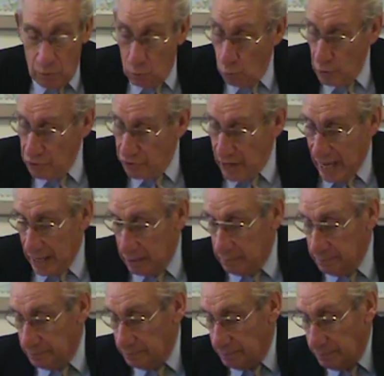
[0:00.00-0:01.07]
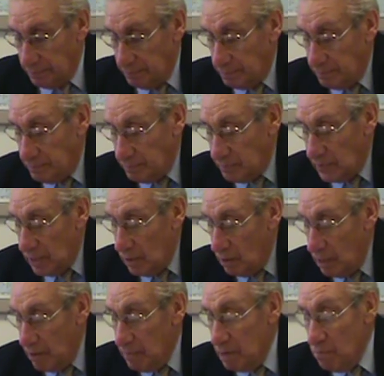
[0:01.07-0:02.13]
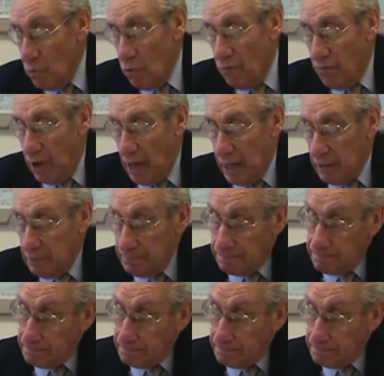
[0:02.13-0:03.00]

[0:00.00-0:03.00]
With that, let me move on